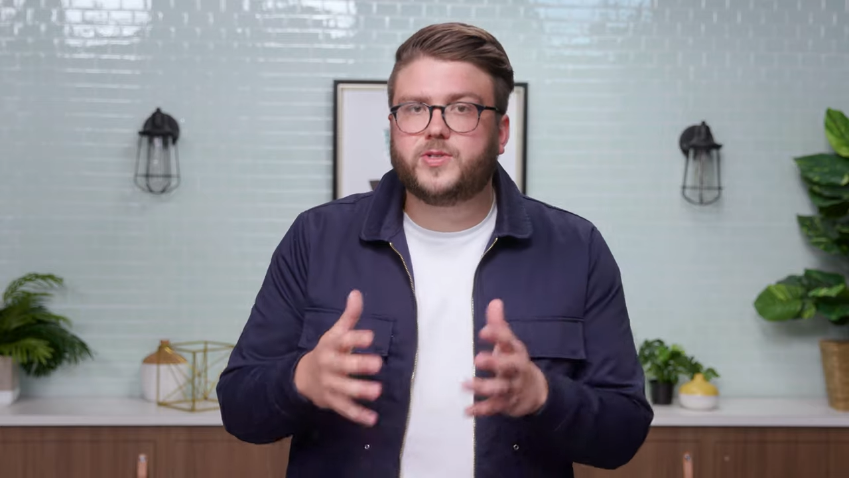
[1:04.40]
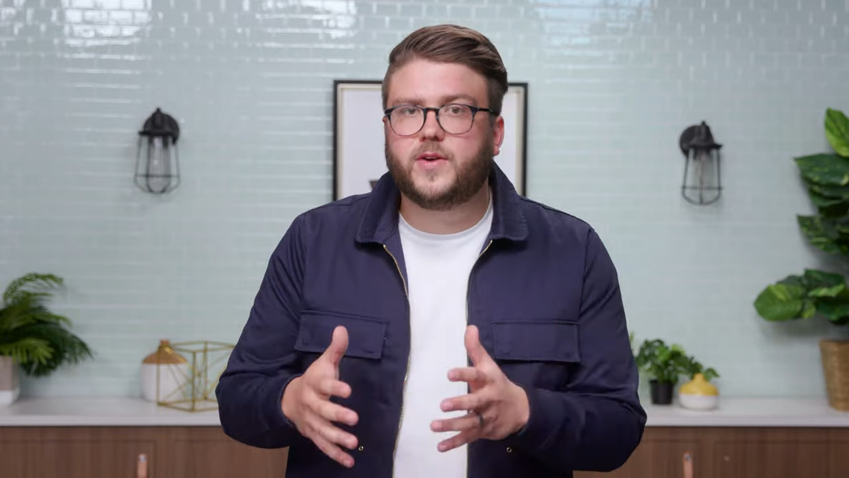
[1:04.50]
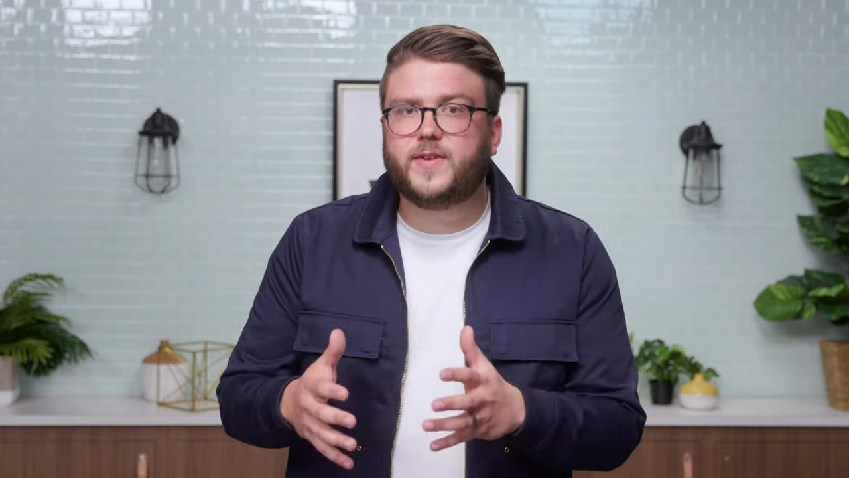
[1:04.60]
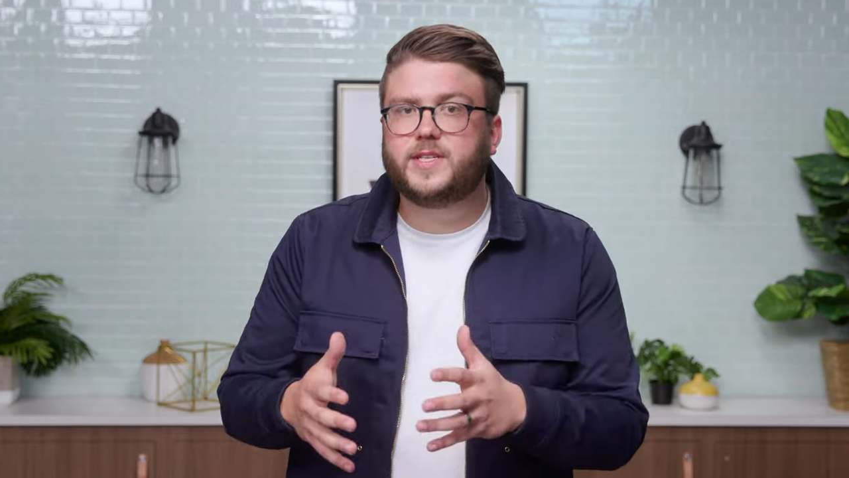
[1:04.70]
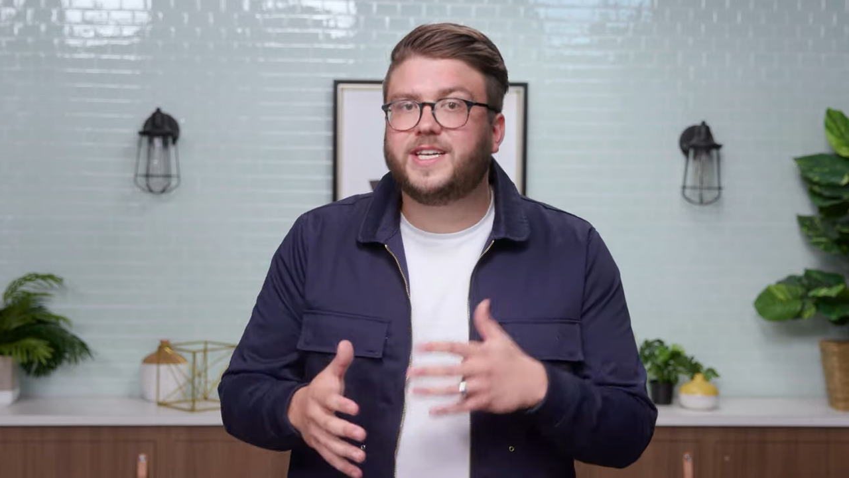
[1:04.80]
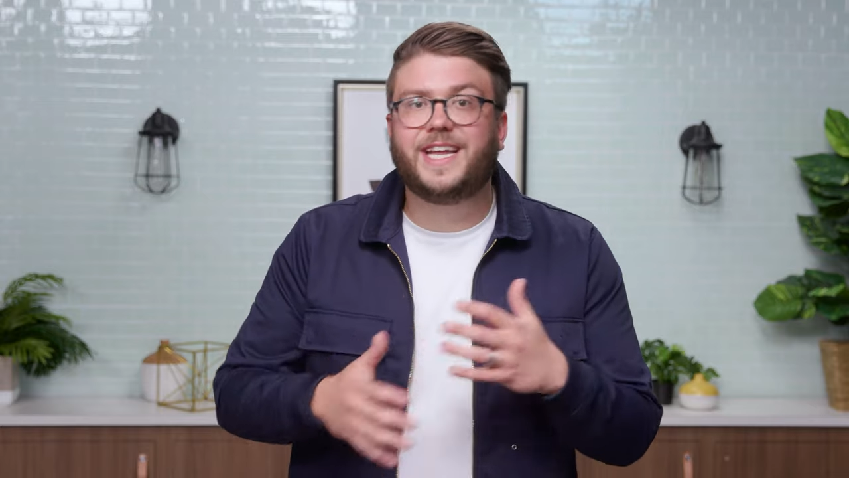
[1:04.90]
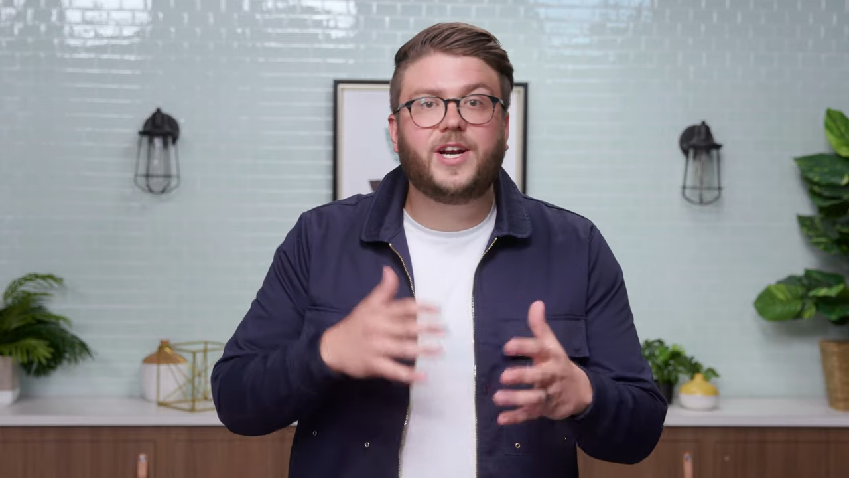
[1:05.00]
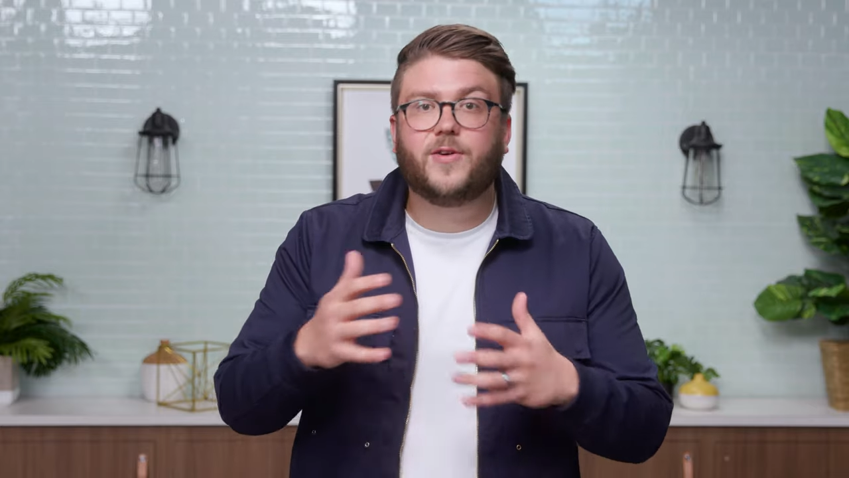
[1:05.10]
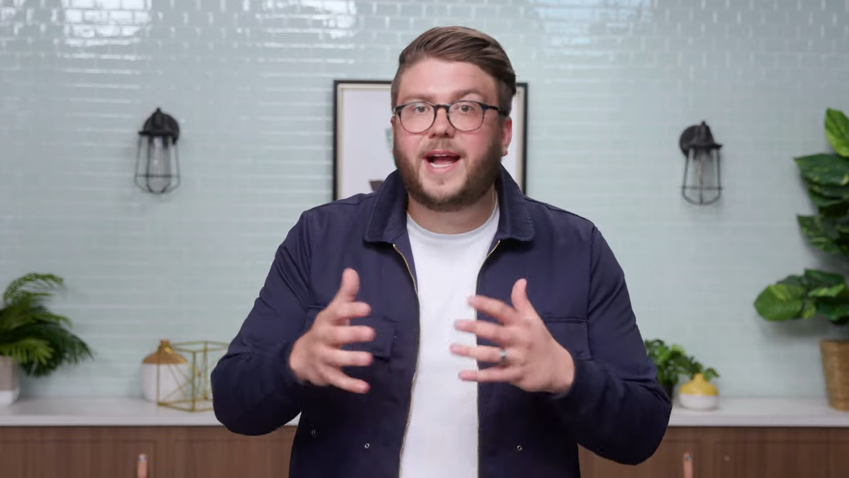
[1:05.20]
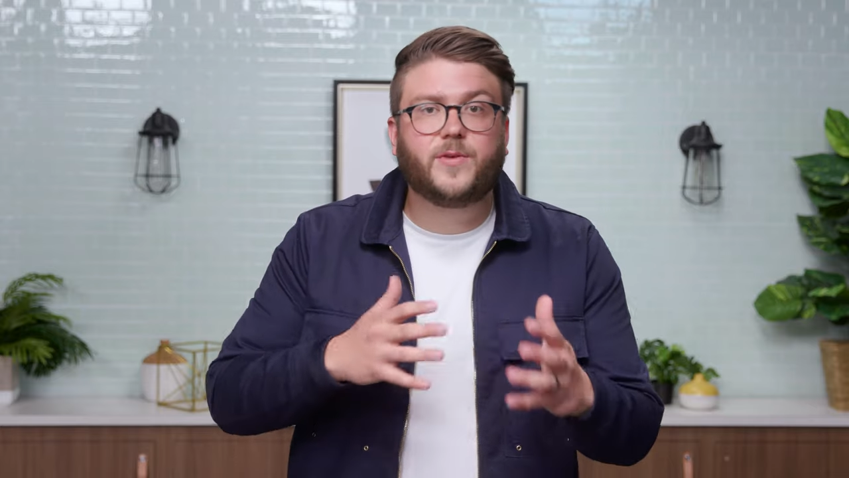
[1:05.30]
service and
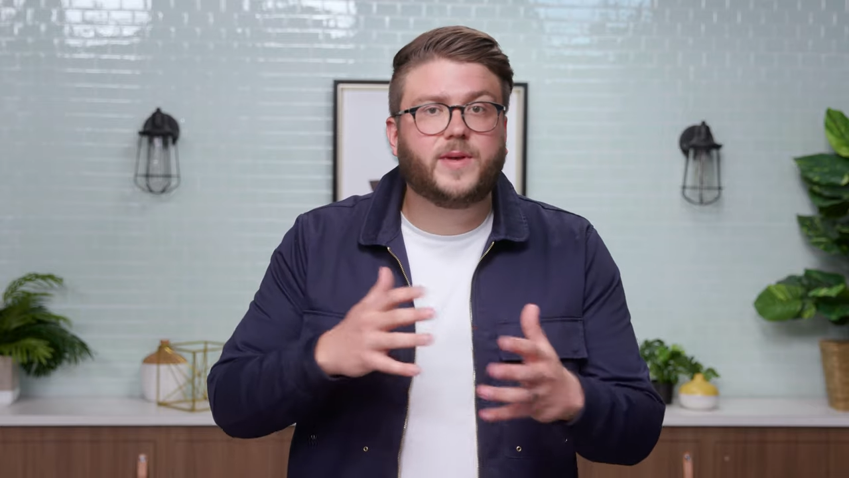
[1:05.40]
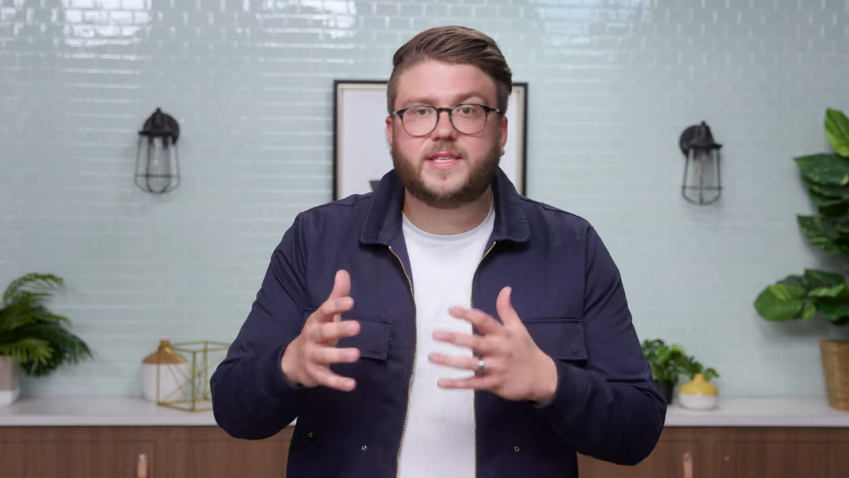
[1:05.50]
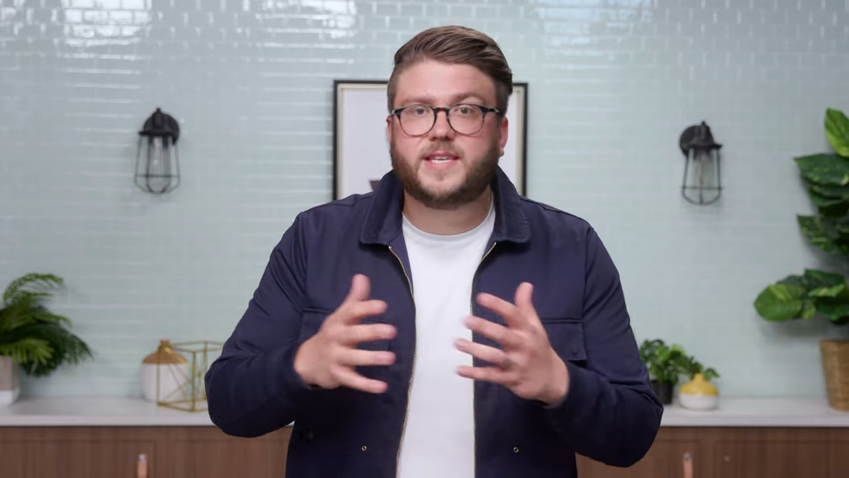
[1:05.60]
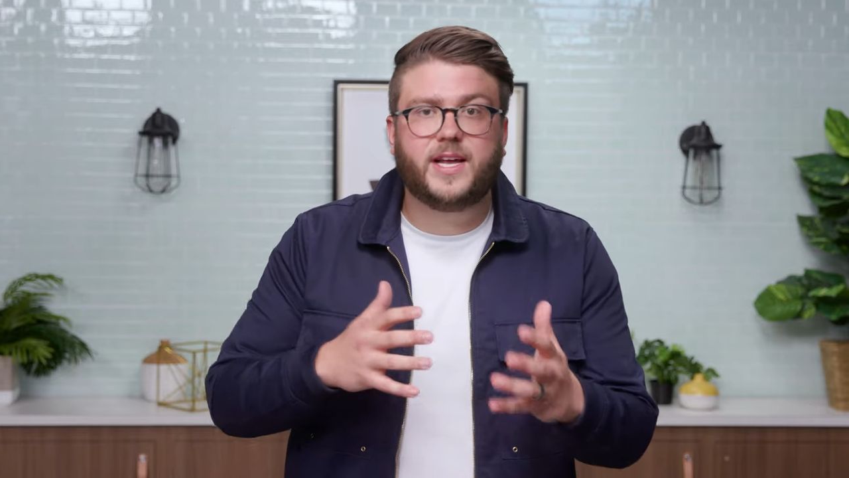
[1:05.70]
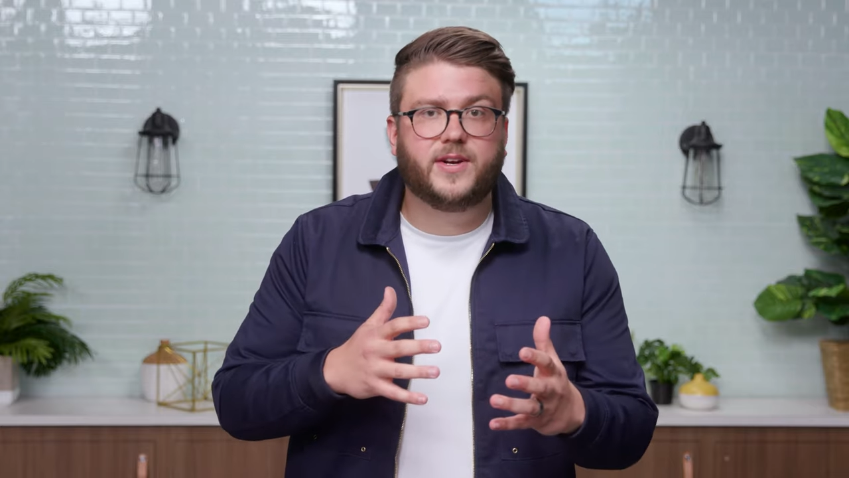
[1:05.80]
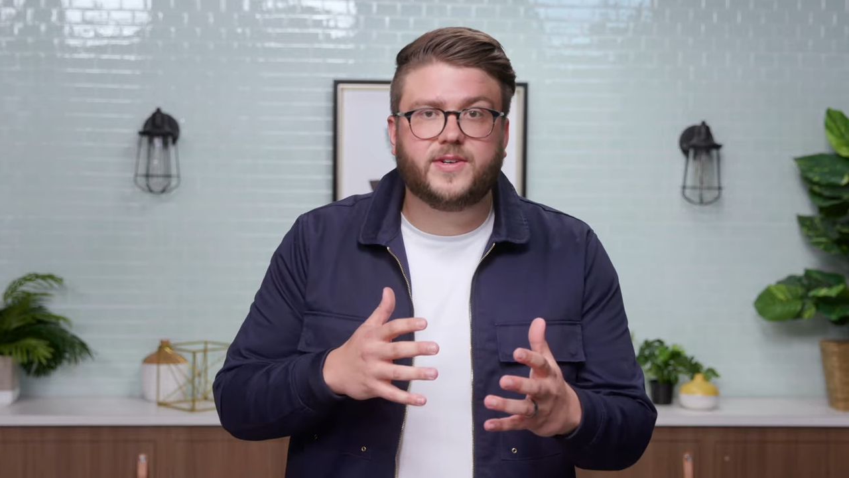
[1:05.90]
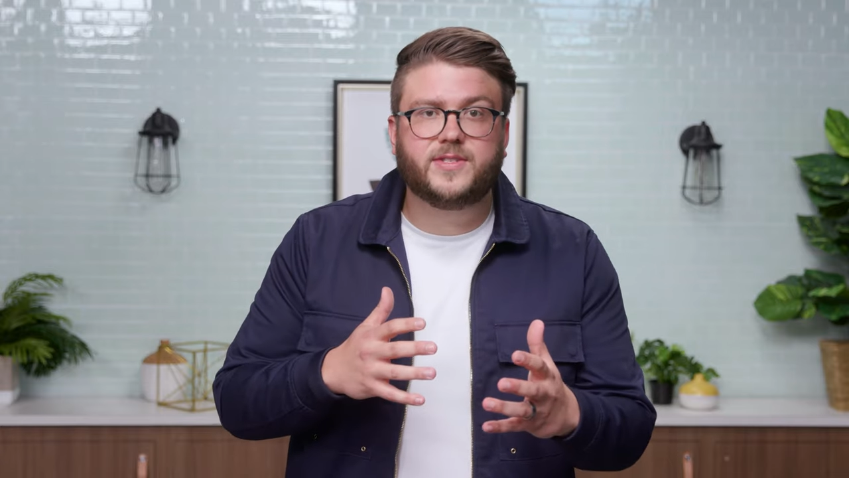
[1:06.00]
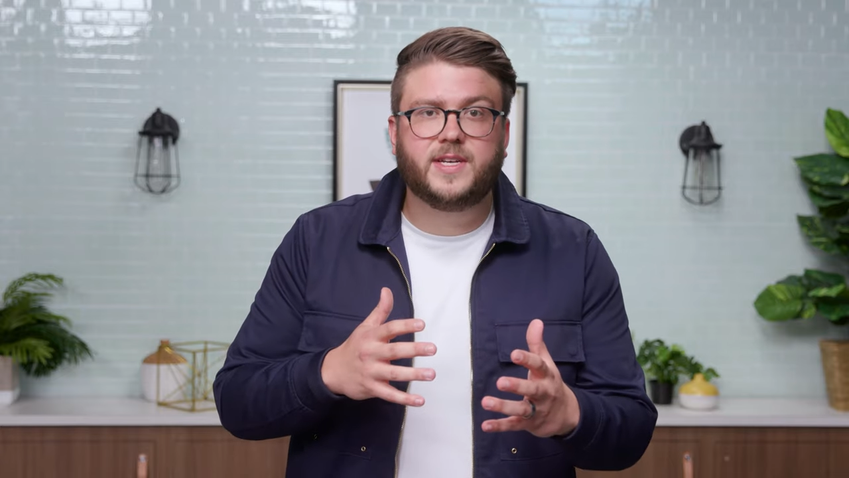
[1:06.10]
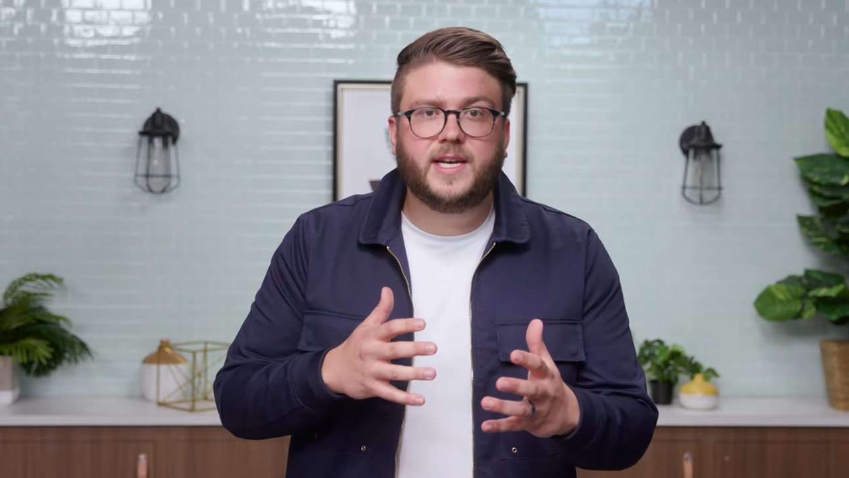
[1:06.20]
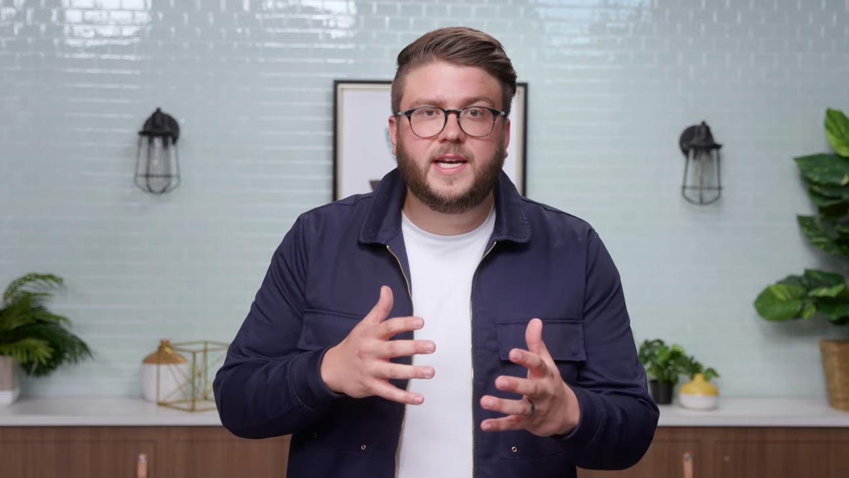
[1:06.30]
interact with attenders,